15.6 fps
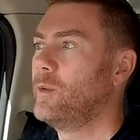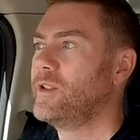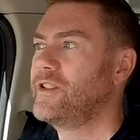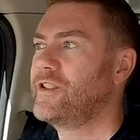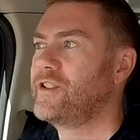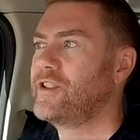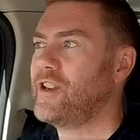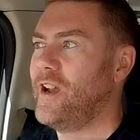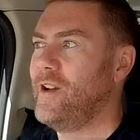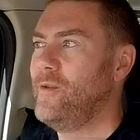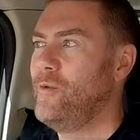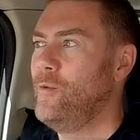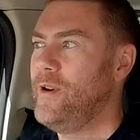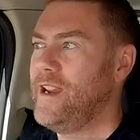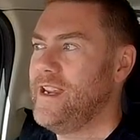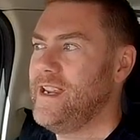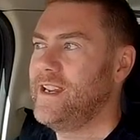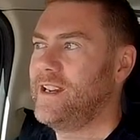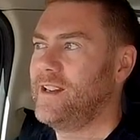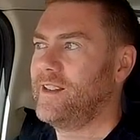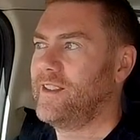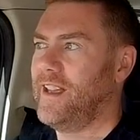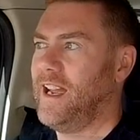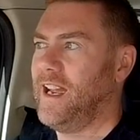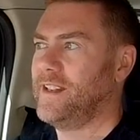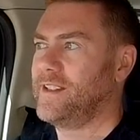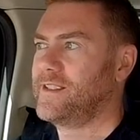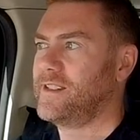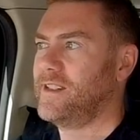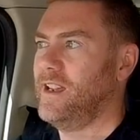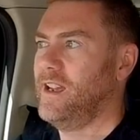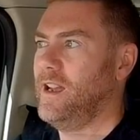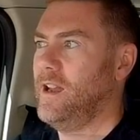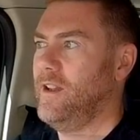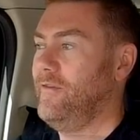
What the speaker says: That was so weak that,